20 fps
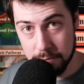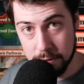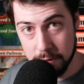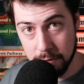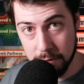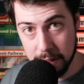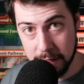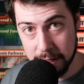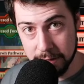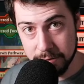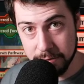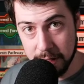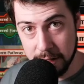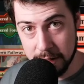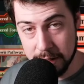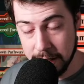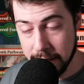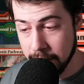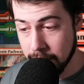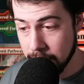2 lands
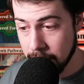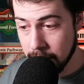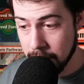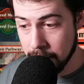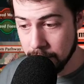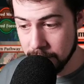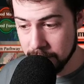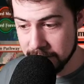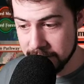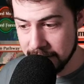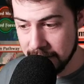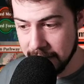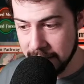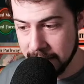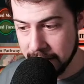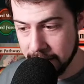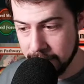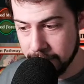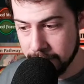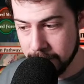right there. We're sitting
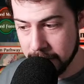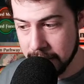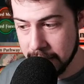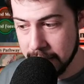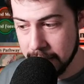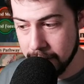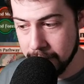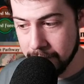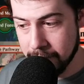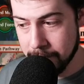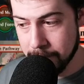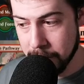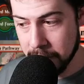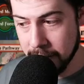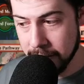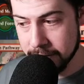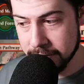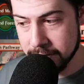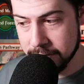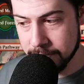at 5
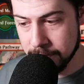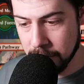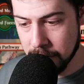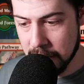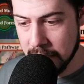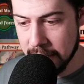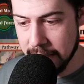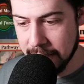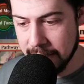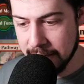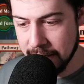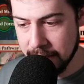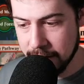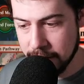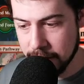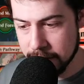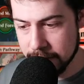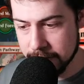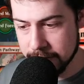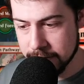plus Marauding
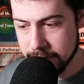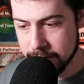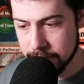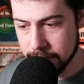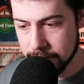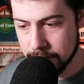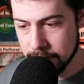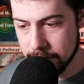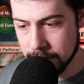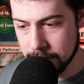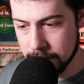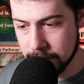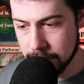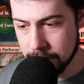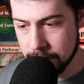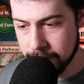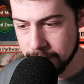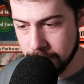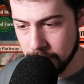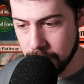is
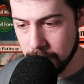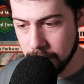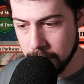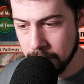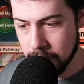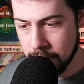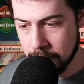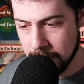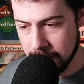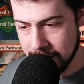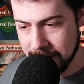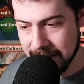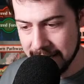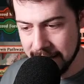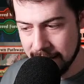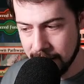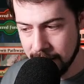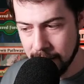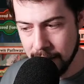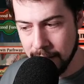4 and
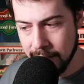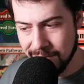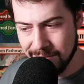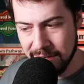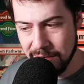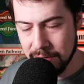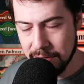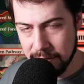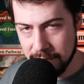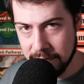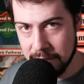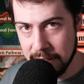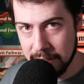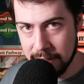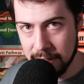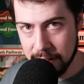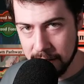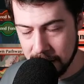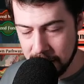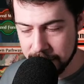10. We don't even
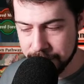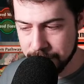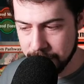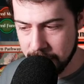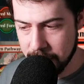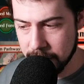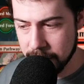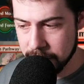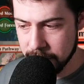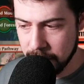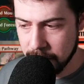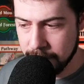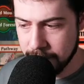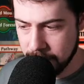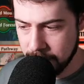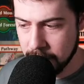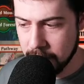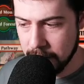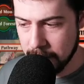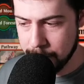need the cost reduction
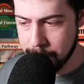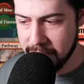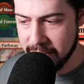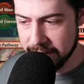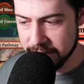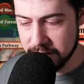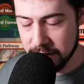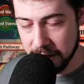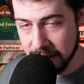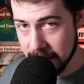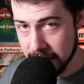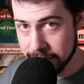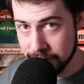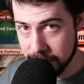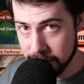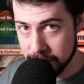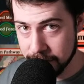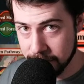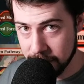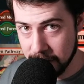of Huntmaster. That's
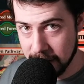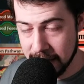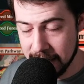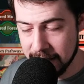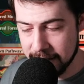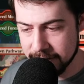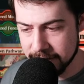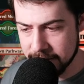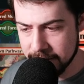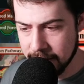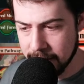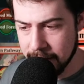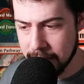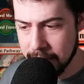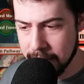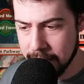just for haste.